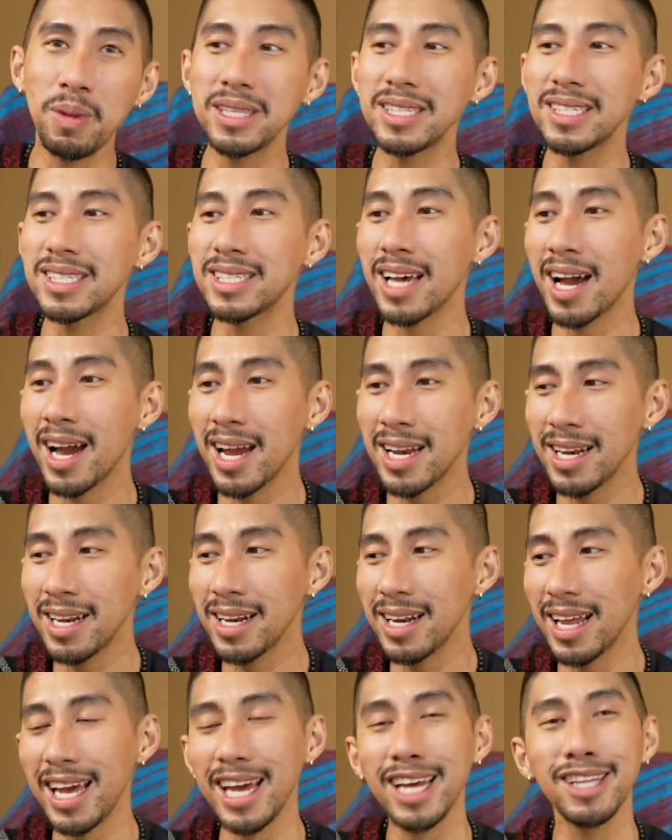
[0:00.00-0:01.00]
but
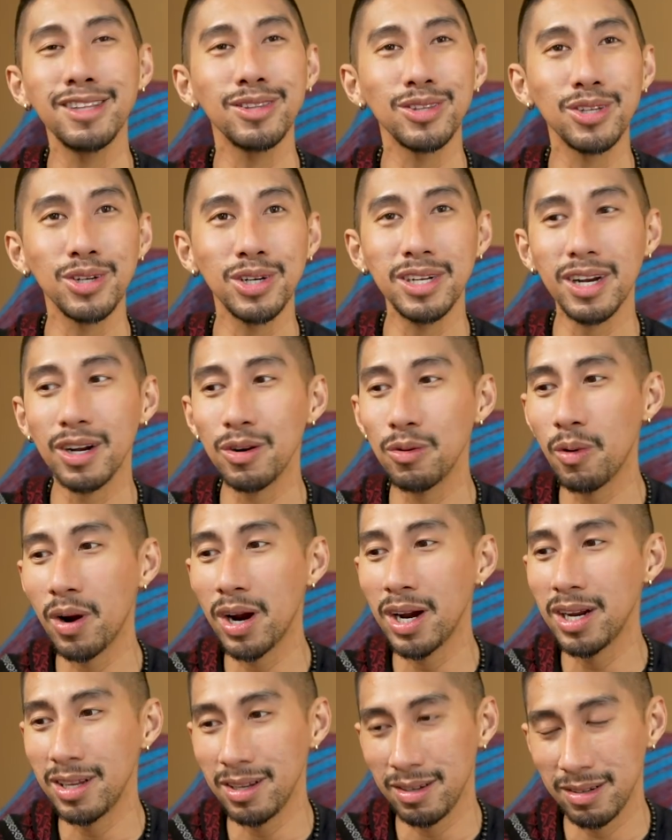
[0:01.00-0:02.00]
Sun entered
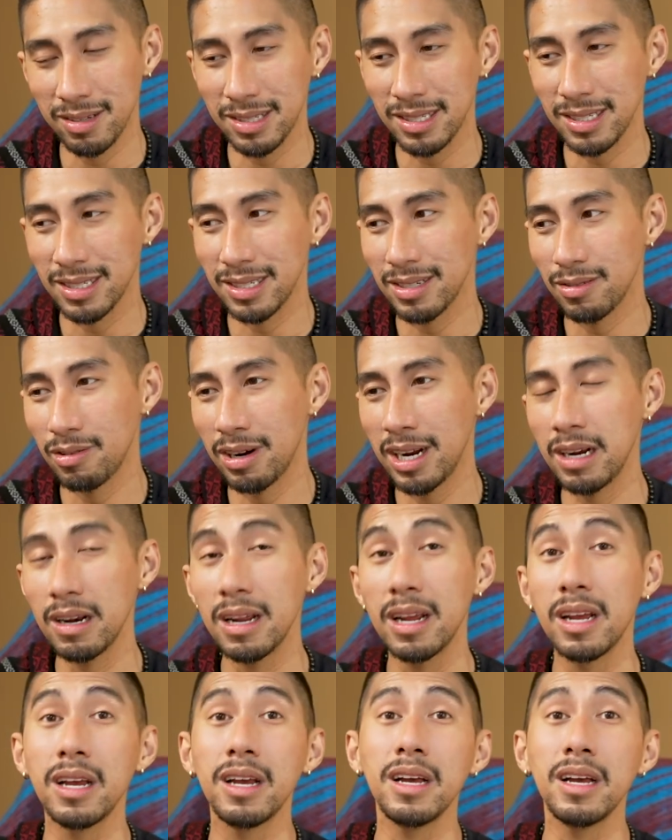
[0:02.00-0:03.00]
Aquarius, right?